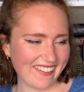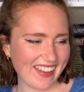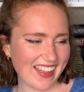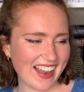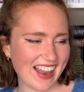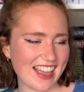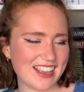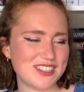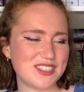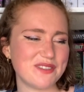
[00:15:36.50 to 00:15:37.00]

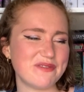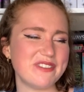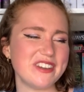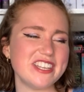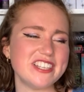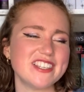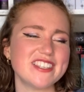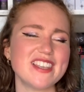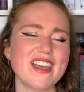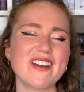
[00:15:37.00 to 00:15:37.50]
like
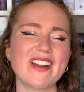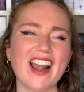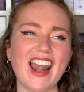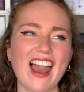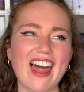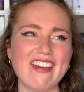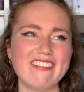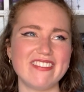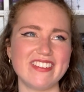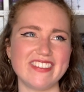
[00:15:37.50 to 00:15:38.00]
Savine's so
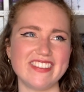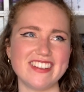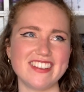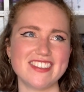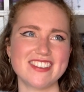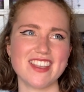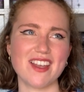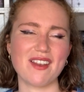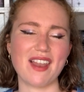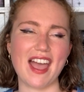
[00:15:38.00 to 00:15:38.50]
clever and
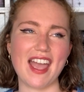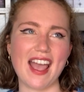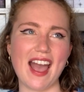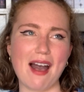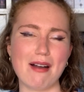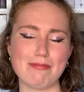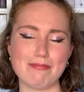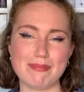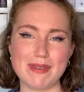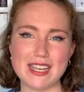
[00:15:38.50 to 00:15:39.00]
so like
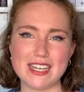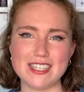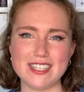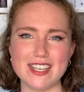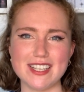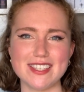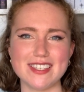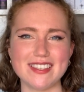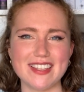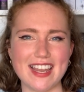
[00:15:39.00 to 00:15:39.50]

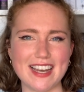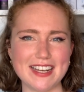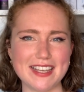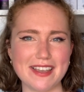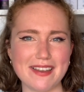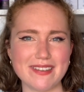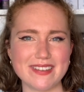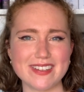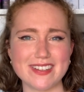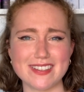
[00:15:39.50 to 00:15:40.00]
ambitious, and then
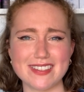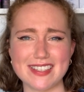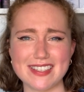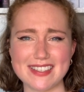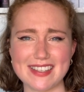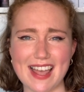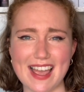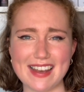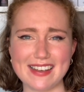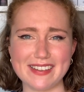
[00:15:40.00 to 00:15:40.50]
Leo's just
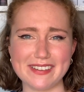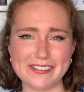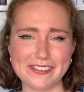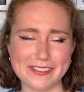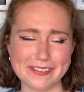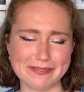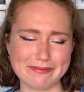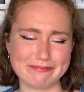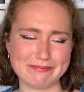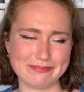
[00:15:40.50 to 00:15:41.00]
this like
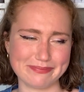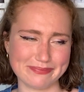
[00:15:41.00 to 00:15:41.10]
little